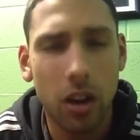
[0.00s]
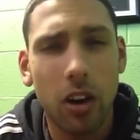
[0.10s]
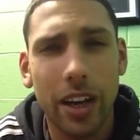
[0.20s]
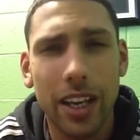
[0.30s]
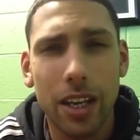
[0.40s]

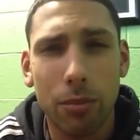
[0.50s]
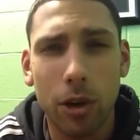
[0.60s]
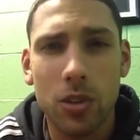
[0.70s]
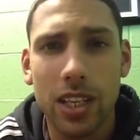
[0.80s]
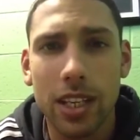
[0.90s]
high in
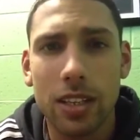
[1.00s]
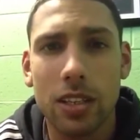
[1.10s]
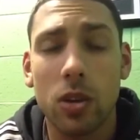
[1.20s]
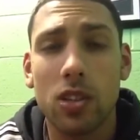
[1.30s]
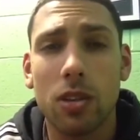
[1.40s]
protein,
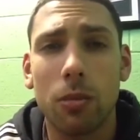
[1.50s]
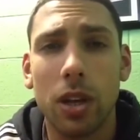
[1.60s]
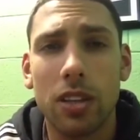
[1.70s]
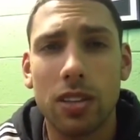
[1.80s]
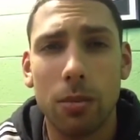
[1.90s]
so
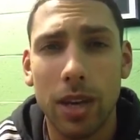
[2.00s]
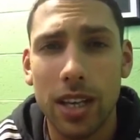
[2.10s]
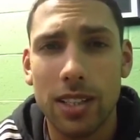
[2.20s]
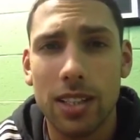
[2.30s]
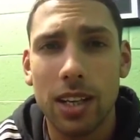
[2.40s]
some
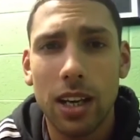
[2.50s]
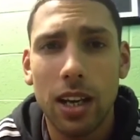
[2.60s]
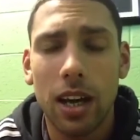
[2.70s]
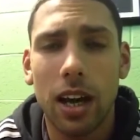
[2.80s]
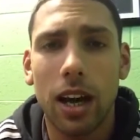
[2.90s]
meats,
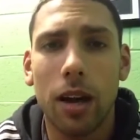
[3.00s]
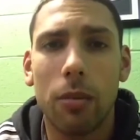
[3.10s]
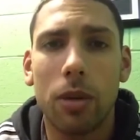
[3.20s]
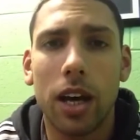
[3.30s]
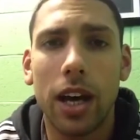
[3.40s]

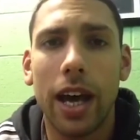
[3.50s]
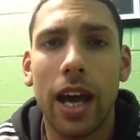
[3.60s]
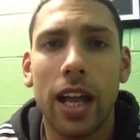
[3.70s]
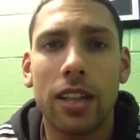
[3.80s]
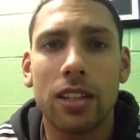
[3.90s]

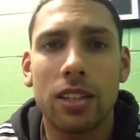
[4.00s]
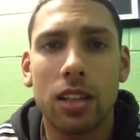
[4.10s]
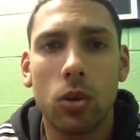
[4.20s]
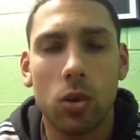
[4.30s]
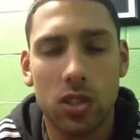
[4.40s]
and
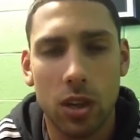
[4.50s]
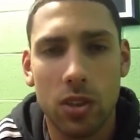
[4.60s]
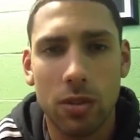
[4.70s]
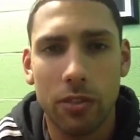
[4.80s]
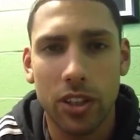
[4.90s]
also
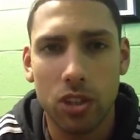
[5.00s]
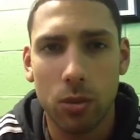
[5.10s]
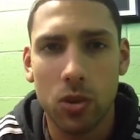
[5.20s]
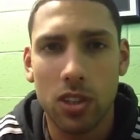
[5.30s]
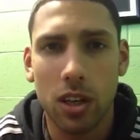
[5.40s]
some
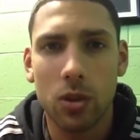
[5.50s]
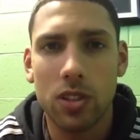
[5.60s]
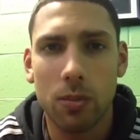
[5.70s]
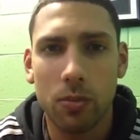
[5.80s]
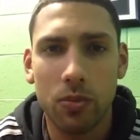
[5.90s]
vegetables, so
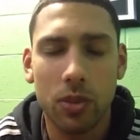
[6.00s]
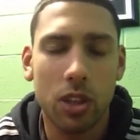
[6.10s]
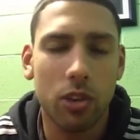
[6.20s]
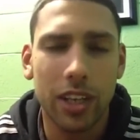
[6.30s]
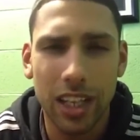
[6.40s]
some
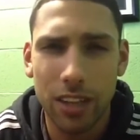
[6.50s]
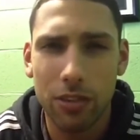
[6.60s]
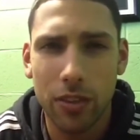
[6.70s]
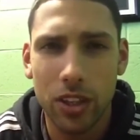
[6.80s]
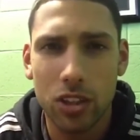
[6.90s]
green
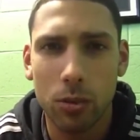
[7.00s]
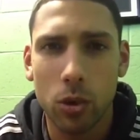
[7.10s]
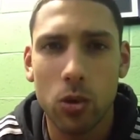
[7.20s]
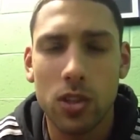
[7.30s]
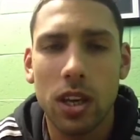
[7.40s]
leafy
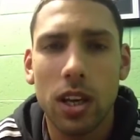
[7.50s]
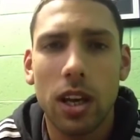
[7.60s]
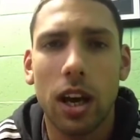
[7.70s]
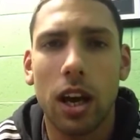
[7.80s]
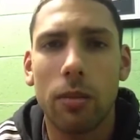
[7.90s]
vegetables,
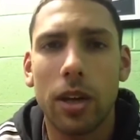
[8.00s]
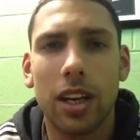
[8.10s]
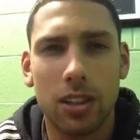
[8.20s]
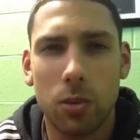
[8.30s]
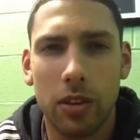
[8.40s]

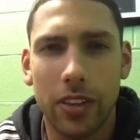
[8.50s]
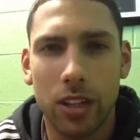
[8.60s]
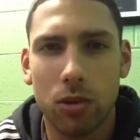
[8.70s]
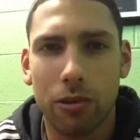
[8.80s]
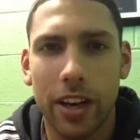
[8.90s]
and a little bit of
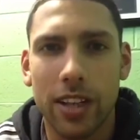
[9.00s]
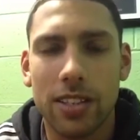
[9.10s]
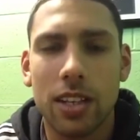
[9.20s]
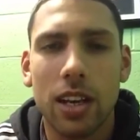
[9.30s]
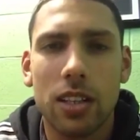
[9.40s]
natural
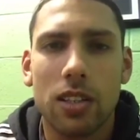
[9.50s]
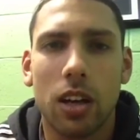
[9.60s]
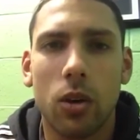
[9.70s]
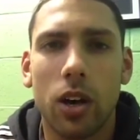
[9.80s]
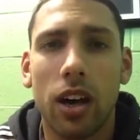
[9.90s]
fats.
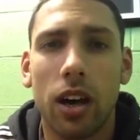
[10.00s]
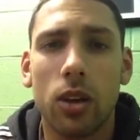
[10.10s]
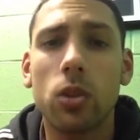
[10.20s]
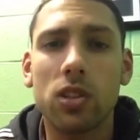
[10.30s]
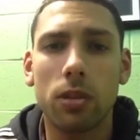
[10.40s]
So
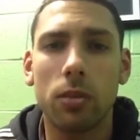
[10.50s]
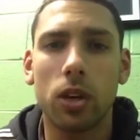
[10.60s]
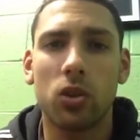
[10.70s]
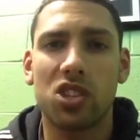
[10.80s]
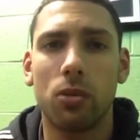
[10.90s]
an
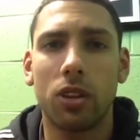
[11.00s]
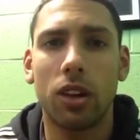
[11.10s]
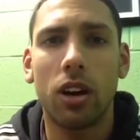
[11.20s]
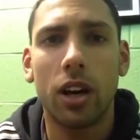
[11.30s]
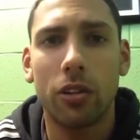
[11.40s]
awesome one
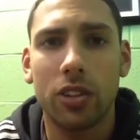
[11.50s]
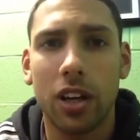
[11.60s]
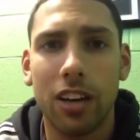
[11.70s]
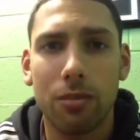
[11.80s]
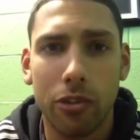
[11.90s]
that I often
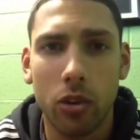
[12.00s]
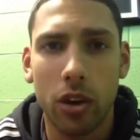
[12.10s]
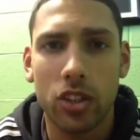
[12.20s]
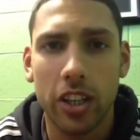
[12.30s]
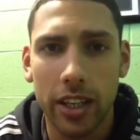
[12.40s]
have before
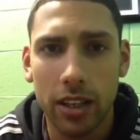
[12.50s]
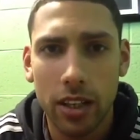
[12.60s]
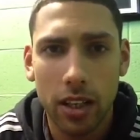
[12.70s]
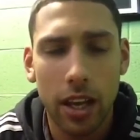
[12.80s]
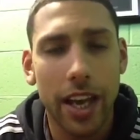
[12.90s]
I train:
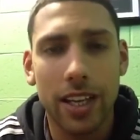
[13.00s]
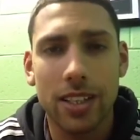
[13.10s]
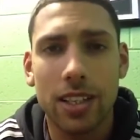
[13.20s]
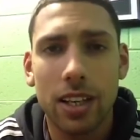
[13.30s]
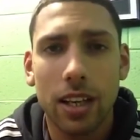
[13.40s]

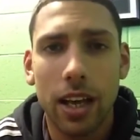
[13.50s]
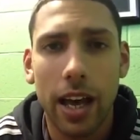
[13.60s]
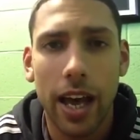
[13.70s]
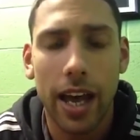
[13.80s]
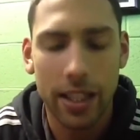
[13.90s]
eggs
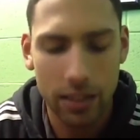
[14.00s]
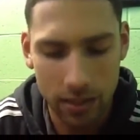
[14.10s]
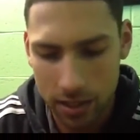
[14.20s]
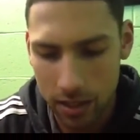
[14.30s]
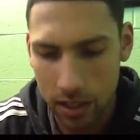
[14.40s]
and